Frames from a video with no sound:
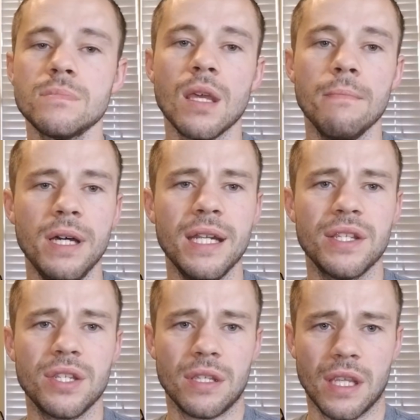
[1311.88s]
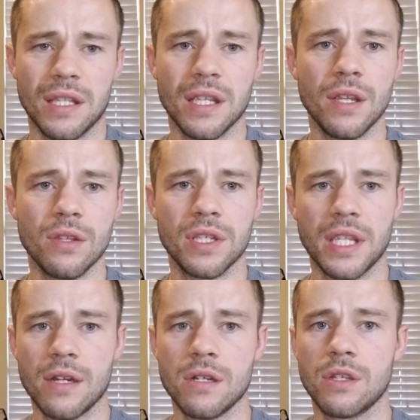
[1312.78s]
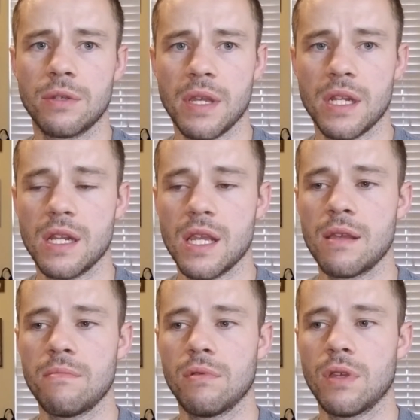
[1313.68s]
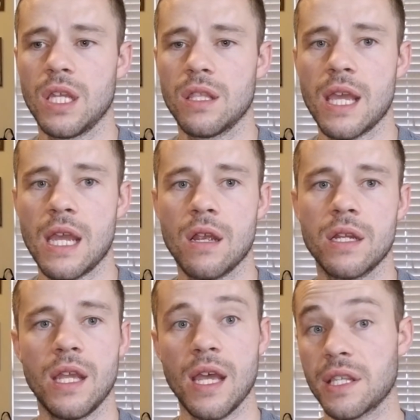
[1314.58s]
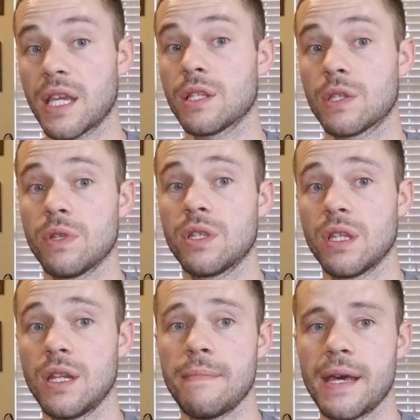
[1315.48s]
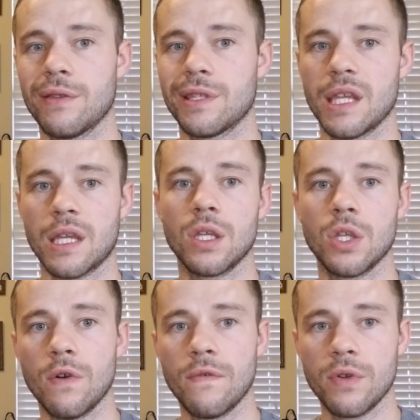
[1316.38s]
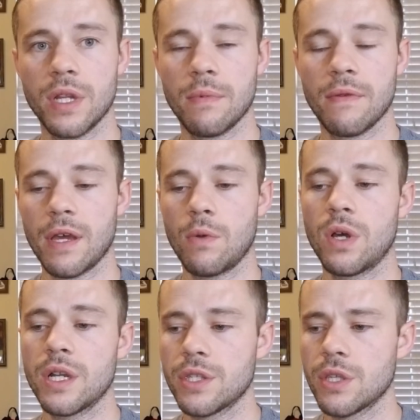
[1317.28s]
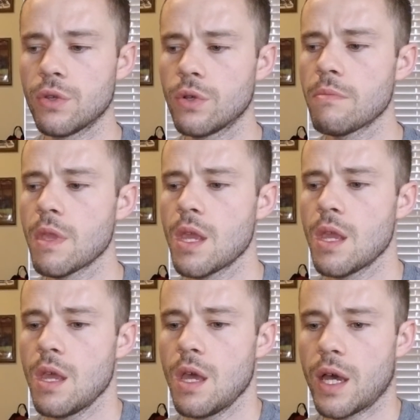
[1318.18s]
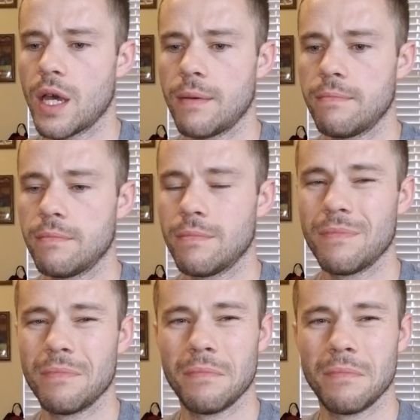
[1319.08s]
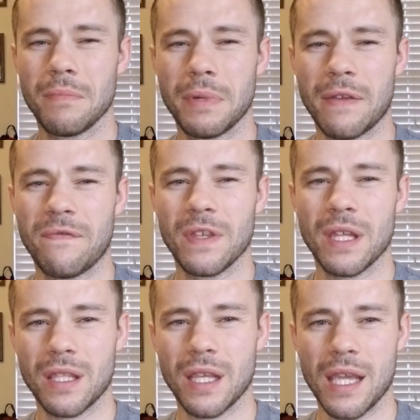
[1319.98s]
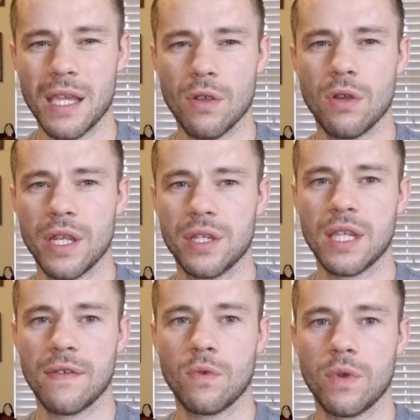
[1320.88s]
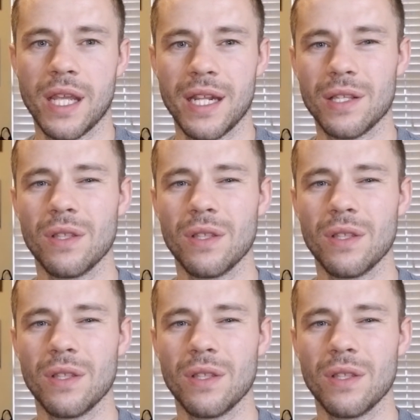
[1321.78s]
But it's another standard Schmidt nib in there. And yes, I can switch the nib out to like a Yovo nib if I wanted to. But I feel like the Hero H718 is a